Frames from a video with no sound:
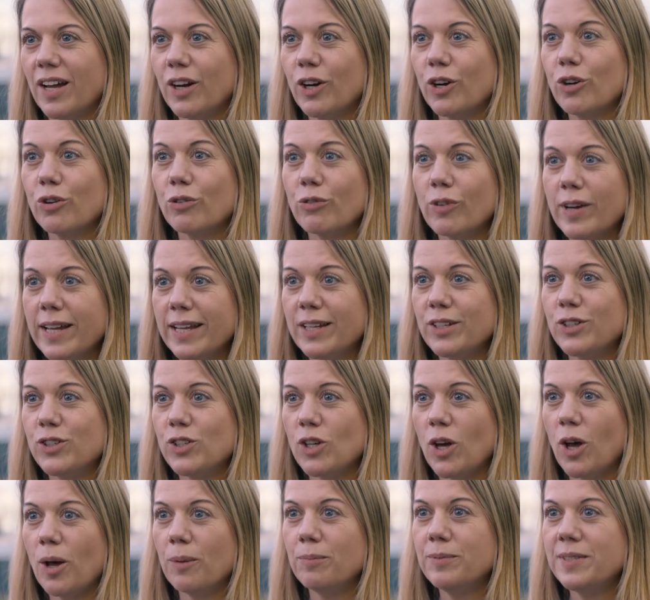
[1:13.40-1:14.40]
a great
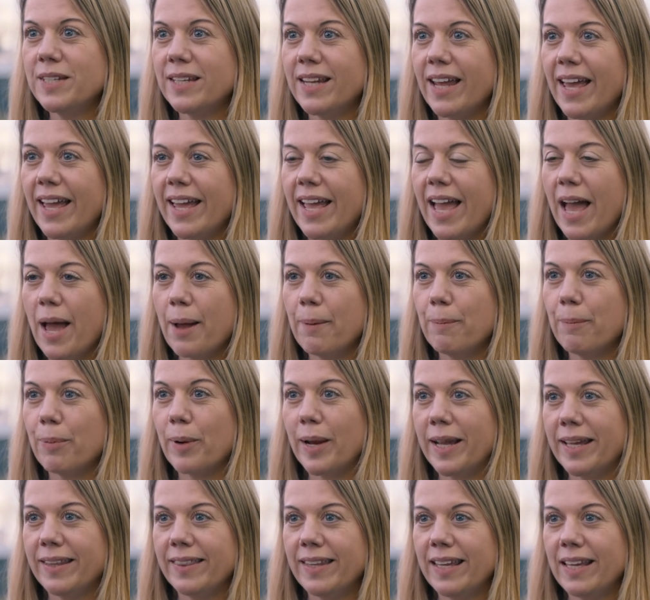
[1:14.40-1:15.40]
job today at
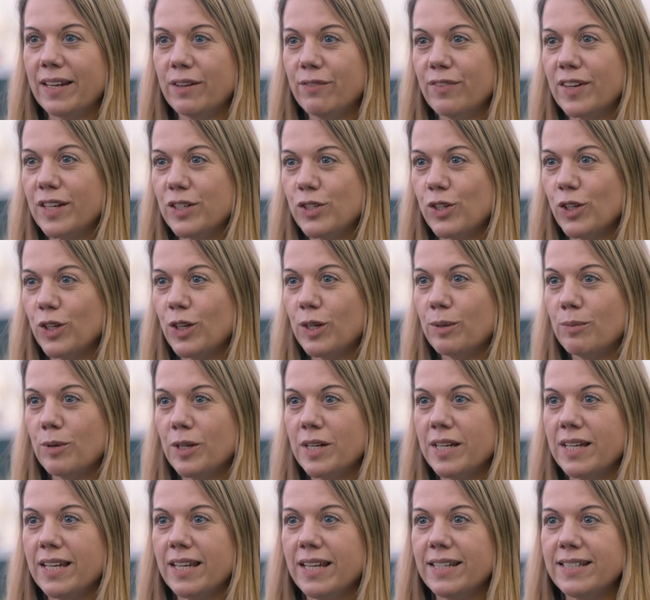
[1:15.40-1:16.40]
bringing the innovation
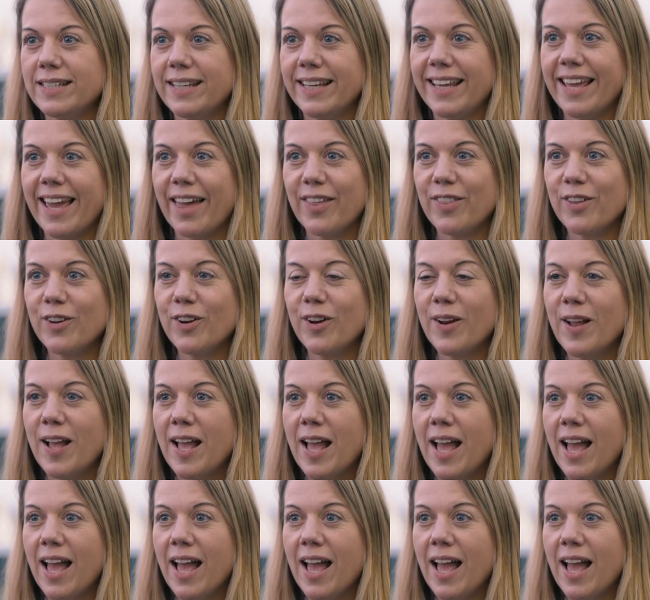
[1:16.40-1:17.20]
community together.